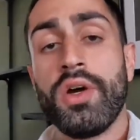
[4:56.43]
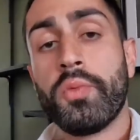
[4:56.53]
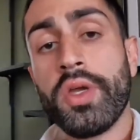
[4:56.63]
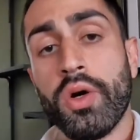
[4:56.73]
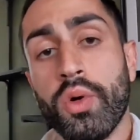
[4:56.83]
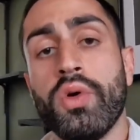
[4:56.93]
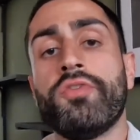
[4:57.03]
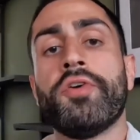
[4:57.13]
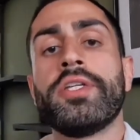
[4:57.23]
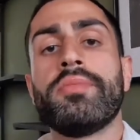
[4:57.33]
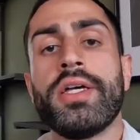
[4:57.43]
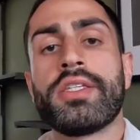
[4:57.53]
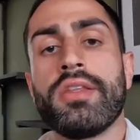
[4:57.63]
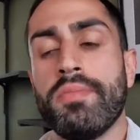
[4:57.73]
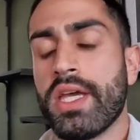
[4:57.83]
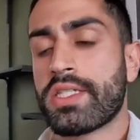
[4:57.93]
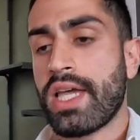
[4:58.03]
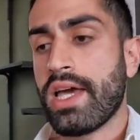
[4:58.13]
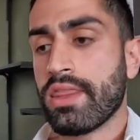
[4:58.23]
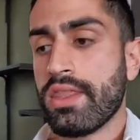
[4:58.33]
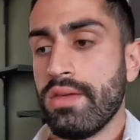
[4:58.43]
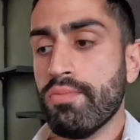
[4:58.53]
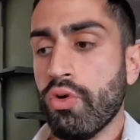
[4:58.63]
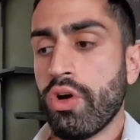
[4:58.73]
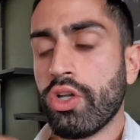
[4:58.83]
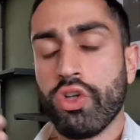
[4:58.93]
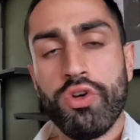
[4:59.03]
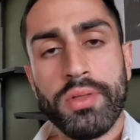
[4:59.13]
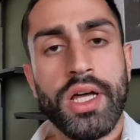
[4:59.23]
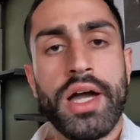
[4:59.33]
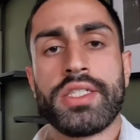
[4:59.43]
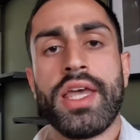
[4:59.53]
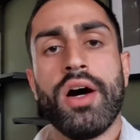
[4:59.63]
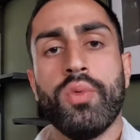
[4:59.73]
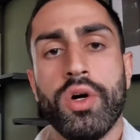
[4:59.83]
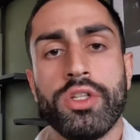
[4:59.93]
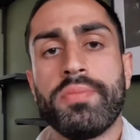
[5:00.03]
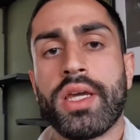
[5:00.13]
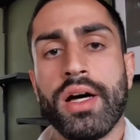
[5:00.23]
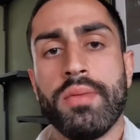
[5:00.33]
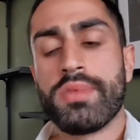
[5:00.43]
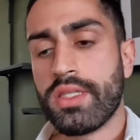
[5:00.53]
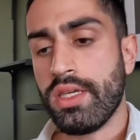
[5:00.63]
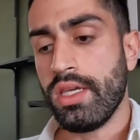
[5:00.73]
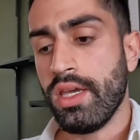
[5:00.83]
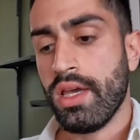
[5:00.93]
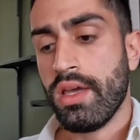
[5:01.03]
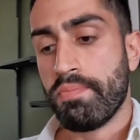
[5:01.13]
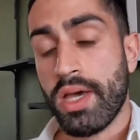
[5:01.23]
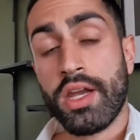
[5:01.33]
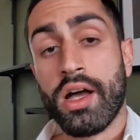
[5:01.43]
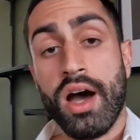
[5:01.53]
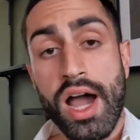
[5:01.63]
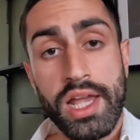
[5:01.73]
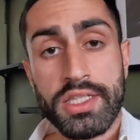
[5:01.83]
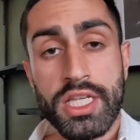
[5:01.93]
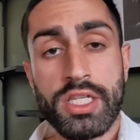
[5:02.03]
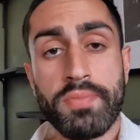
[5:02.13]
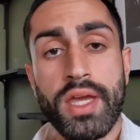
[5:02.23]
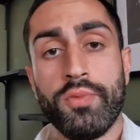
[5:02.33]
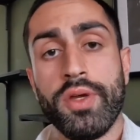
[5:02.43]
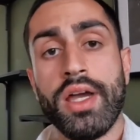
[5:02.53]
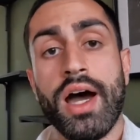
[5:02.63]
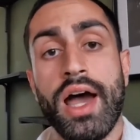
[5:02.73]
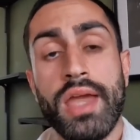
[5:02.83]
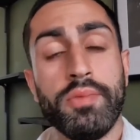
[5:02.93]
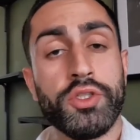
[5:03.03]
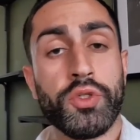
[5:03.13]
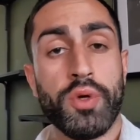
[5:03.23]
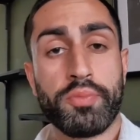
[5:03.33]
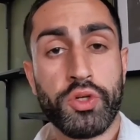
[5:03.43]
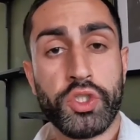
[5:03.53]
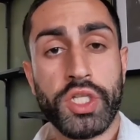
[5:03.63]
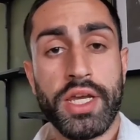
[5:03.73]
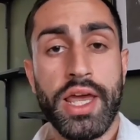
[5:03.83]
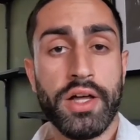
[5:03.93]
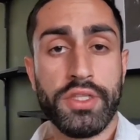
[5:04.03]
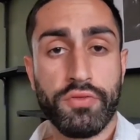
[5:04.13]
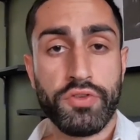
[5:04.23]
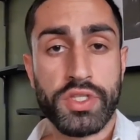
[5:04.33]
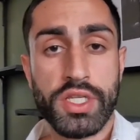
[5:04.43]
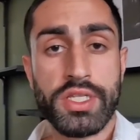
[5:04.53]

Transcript: We are all fundamentally mixed, and the more globalized our world becomes, the better I anticipate we are able to appreciate our differences